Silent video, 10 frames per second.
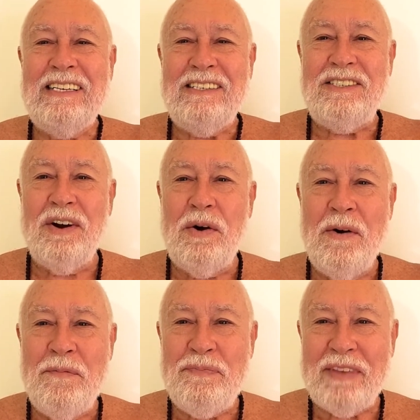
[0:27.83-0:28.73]
So
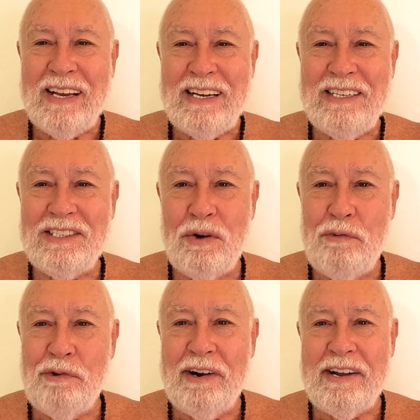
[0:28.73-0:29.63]
it's so
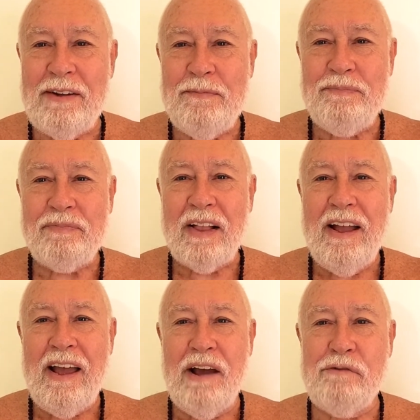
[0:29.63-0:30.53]
funny.
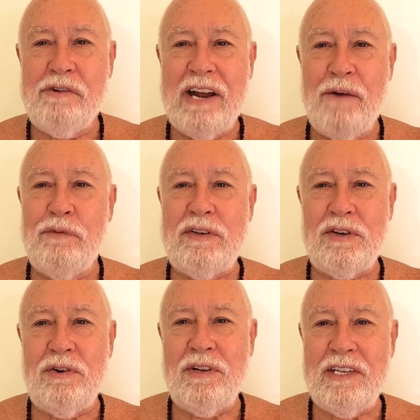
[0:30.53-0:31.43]
Every
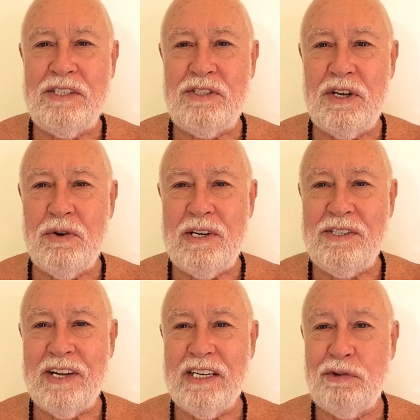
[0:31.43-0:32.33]
episode of this series
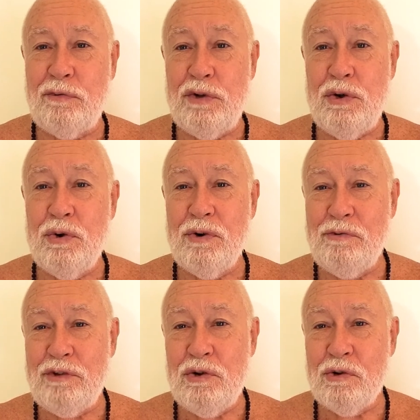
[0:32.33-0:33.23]
gets fewer and
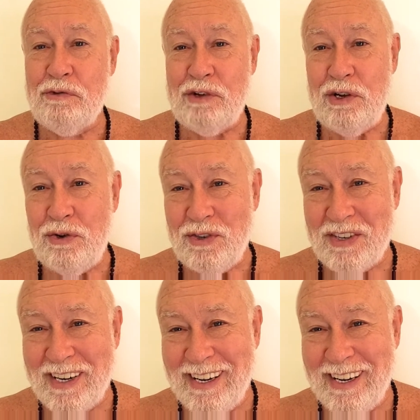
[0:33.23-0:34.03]
fewer views.